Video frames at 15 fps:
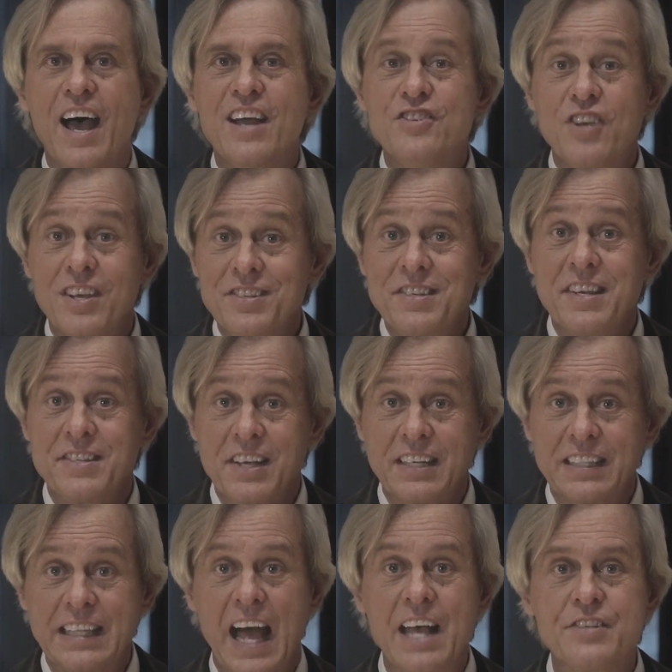Just as a
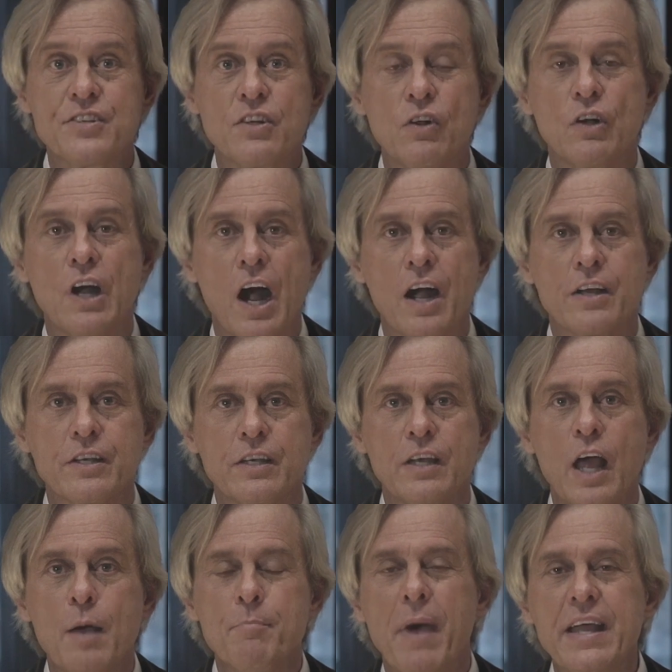classical garden
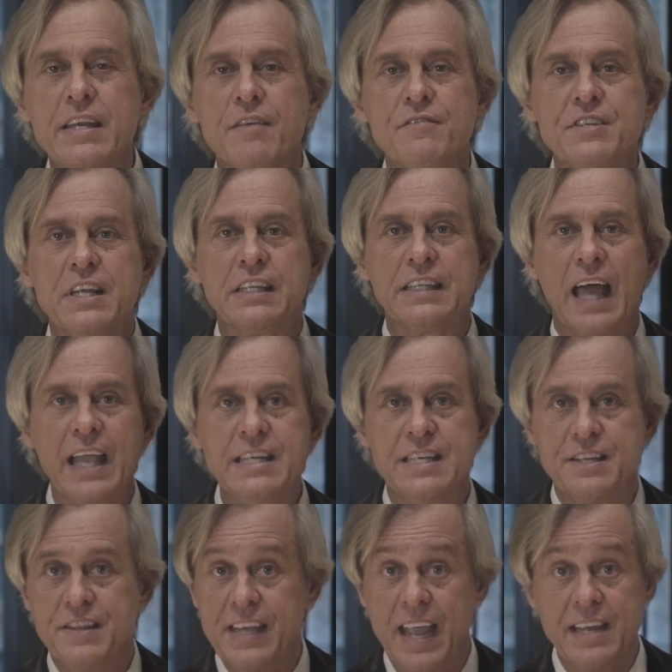might have
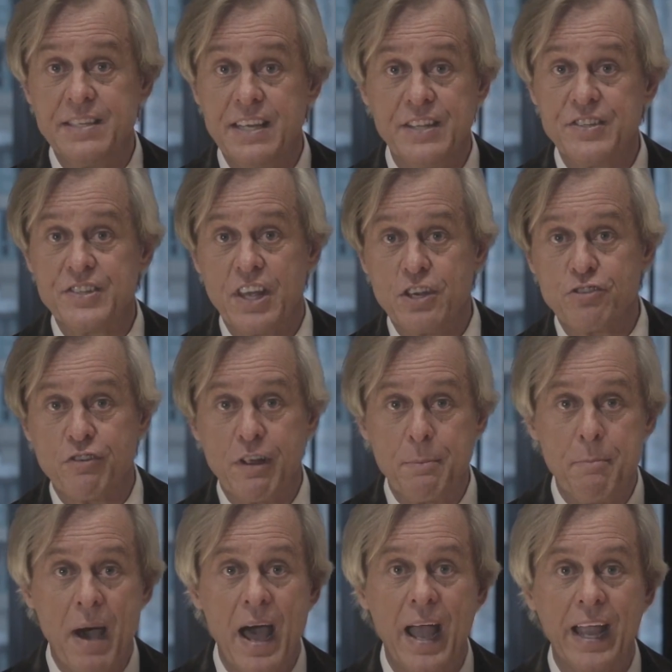delighted the 18th century
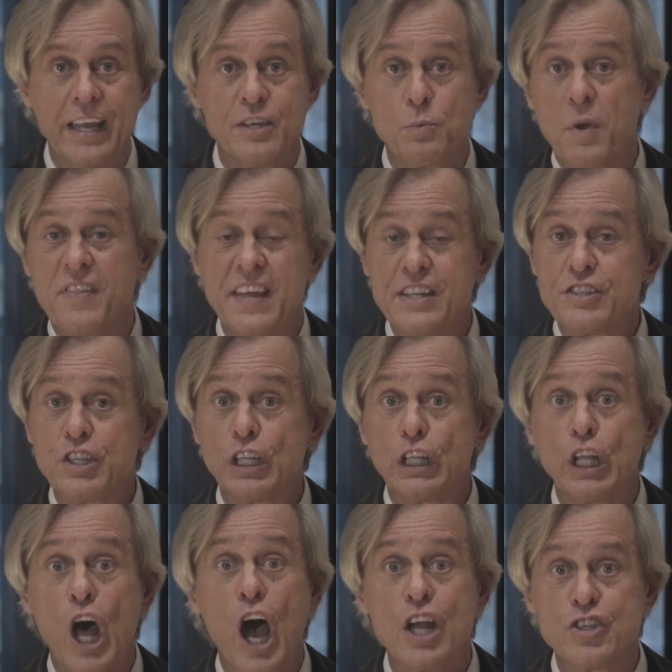mind with its
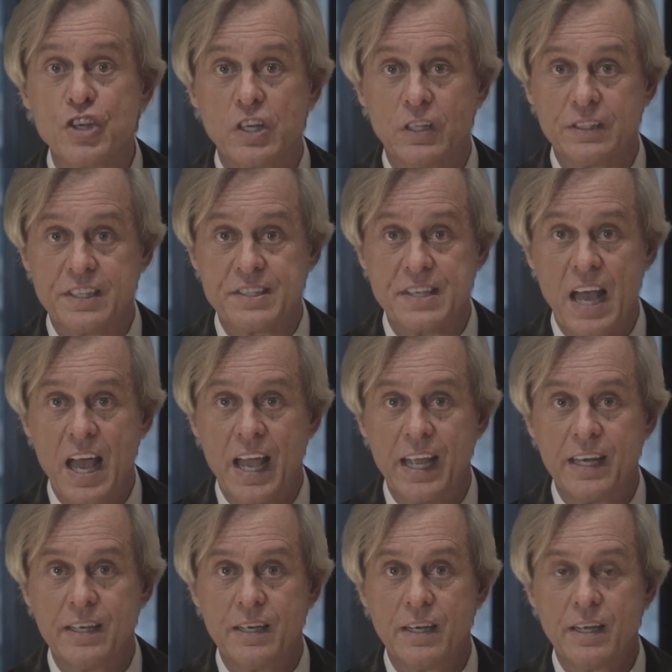logical
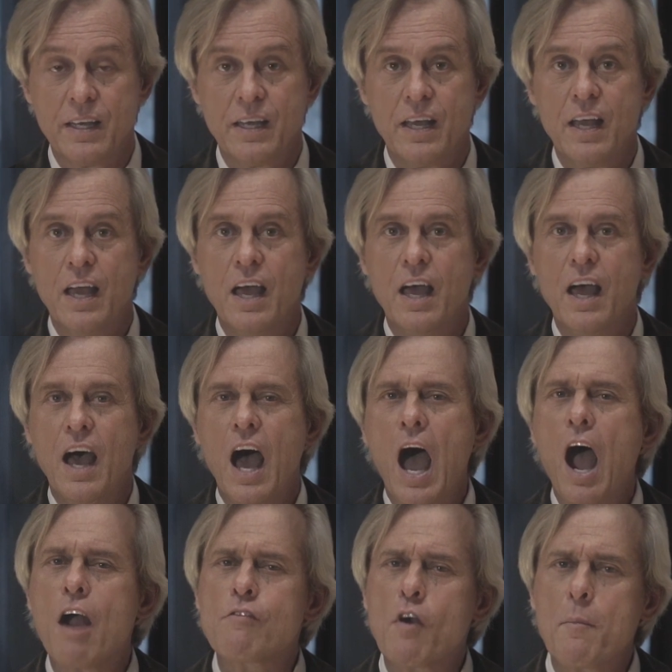design,
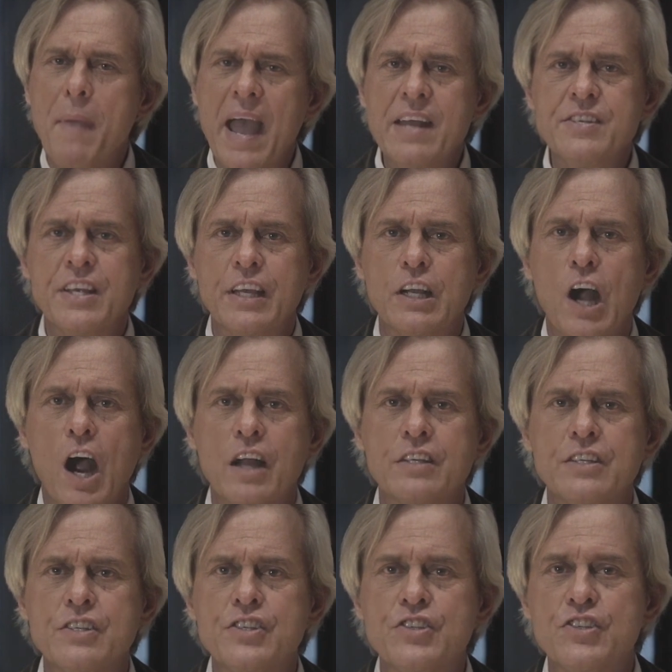a Romantic
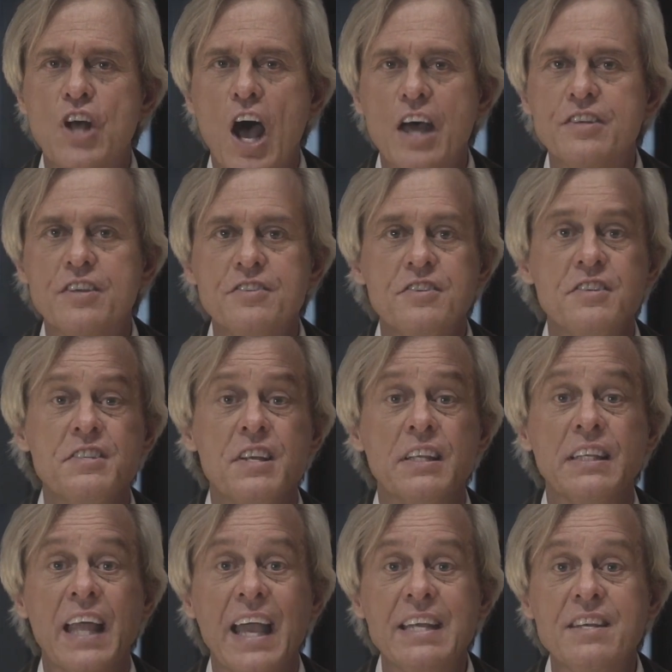garden sought to
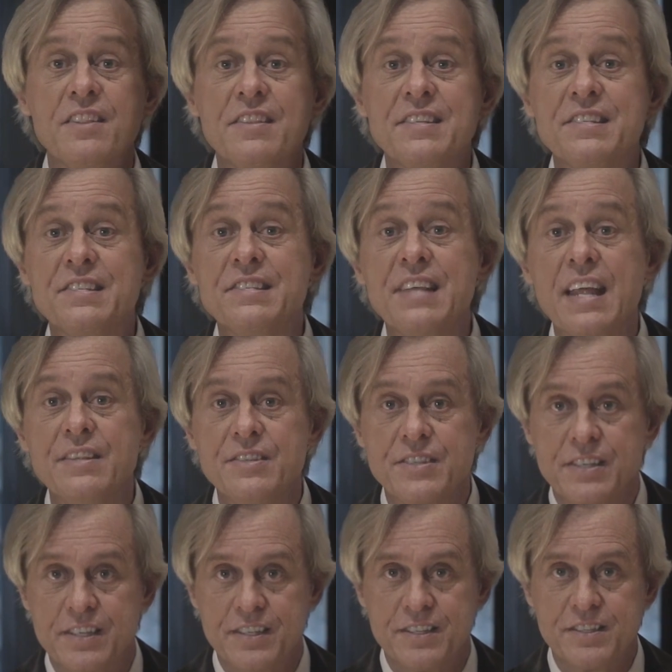delight the
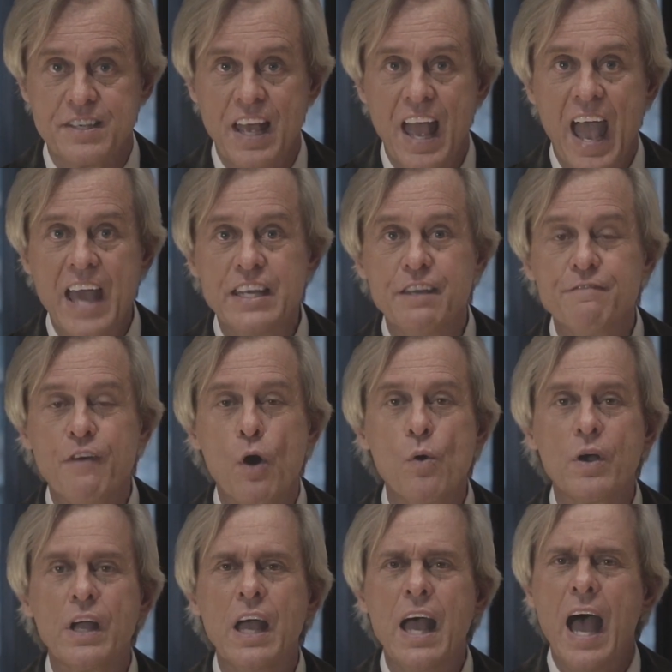senses and
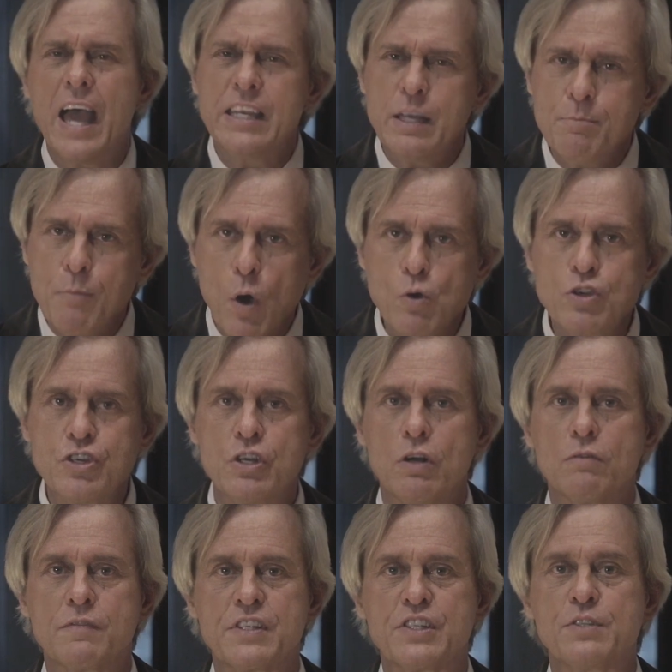evoke an
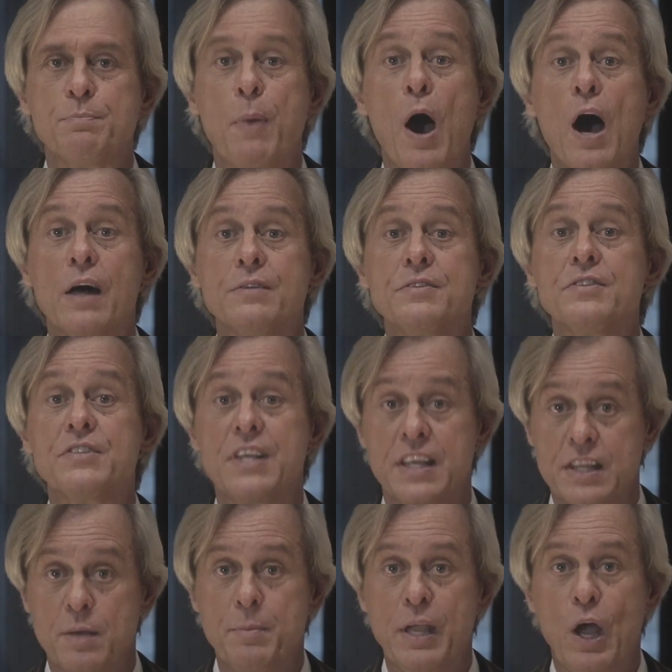emotional response in
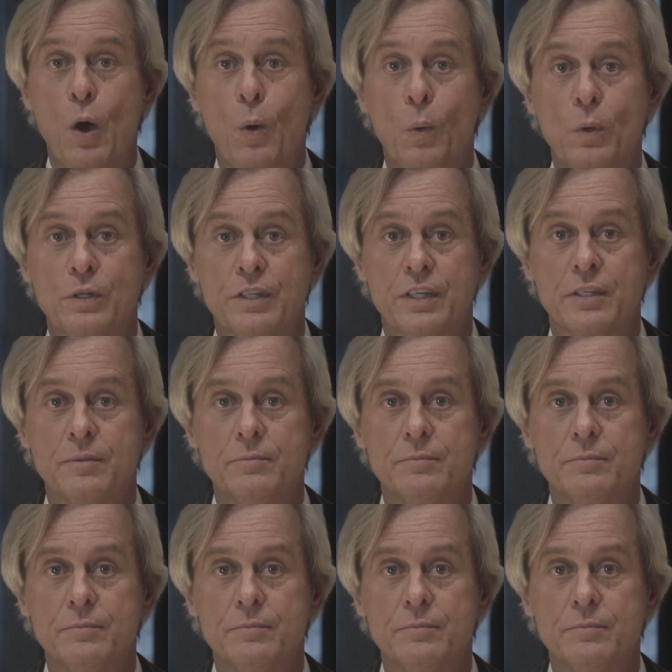the beholder.